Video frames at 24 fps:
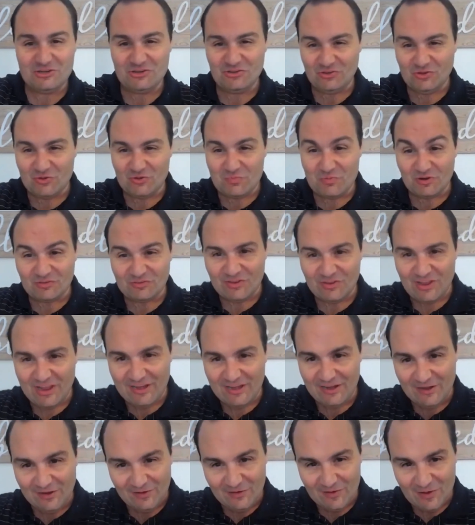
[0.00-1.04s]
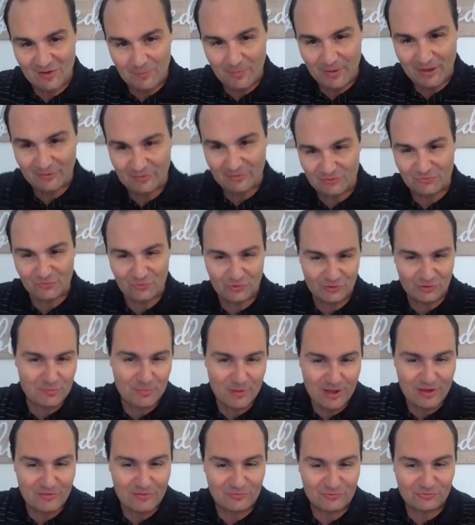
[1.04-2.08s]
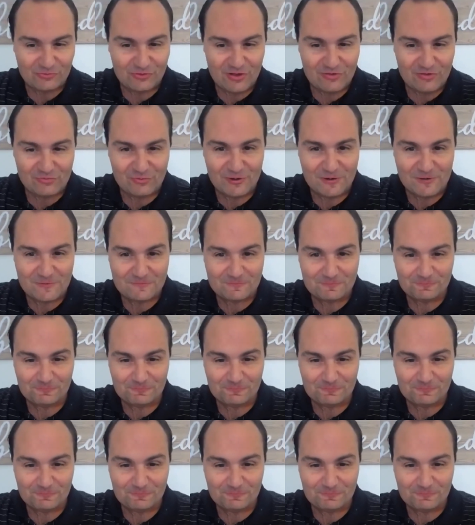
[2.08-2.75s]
you super excited about this really powerful software.